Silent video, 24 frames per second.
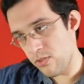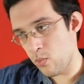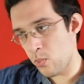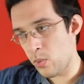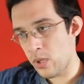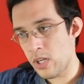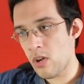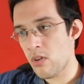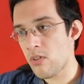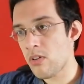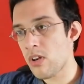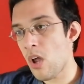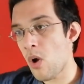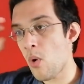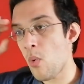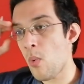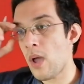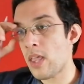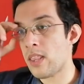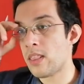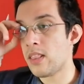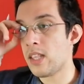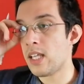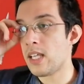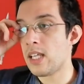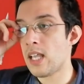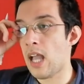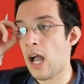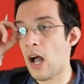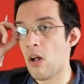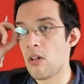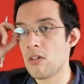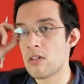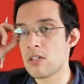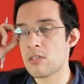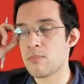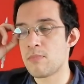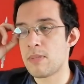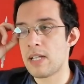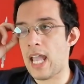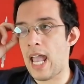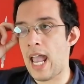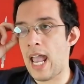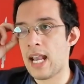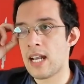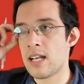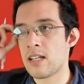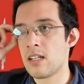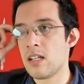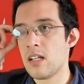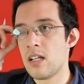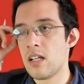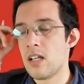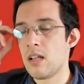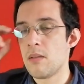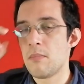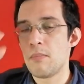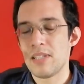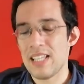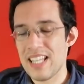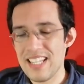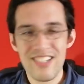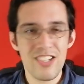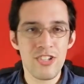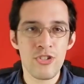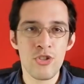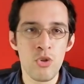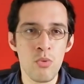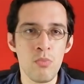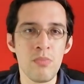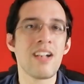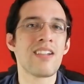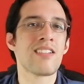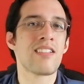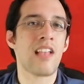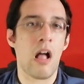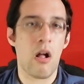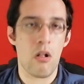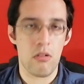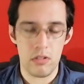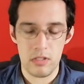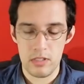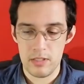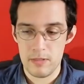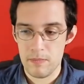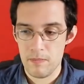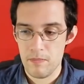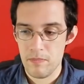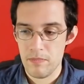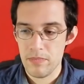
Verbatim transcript: we don't know when the owls began, but let's assume there's owls